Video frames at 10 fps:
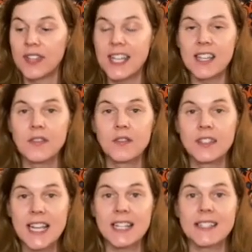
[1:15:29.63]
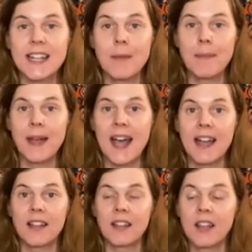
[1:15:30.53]
they've taken a step
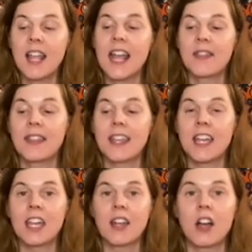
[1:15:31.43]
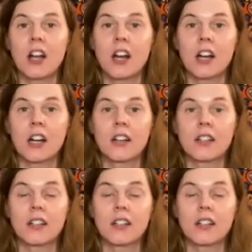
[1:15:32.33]
back and they are